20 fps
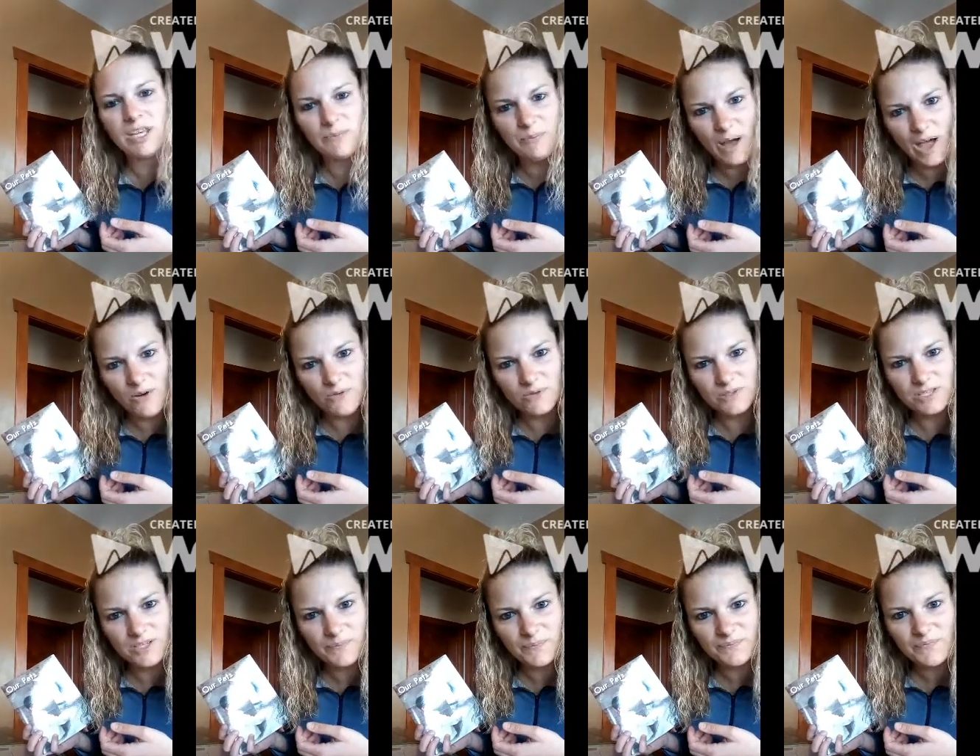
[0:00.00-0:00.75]

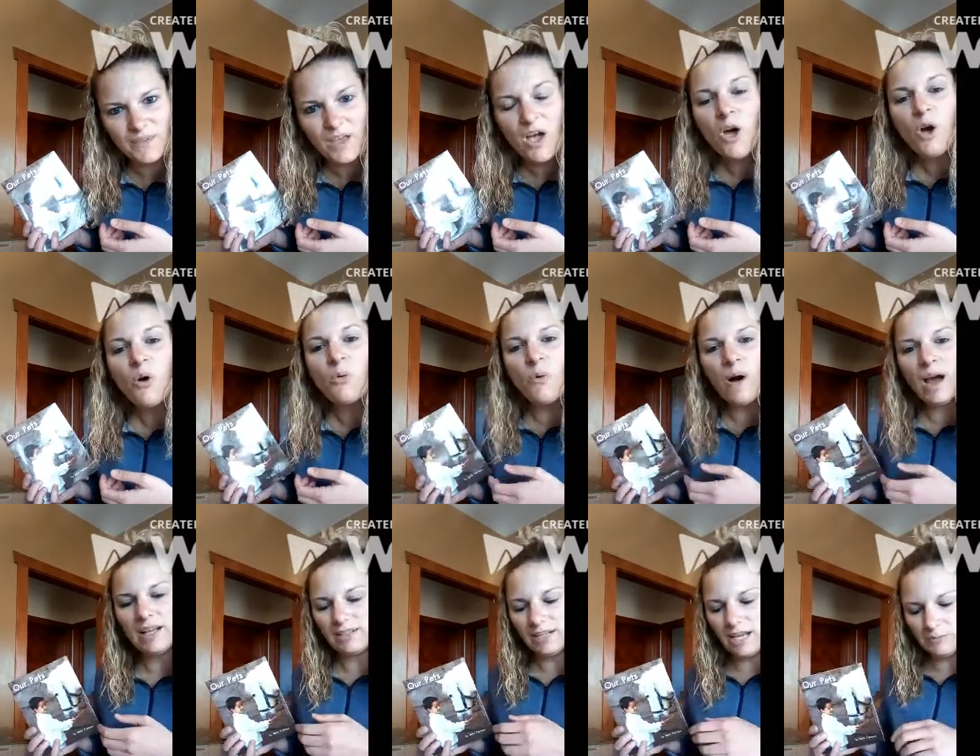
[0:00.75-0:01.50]
about?
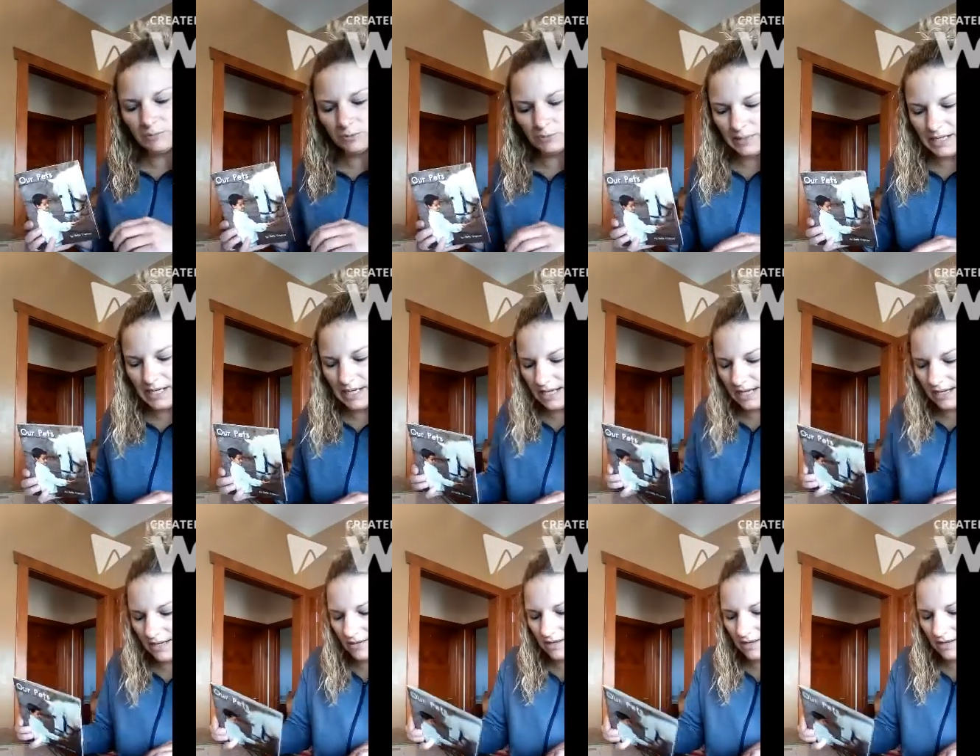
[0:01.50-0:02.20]
While I'm reading,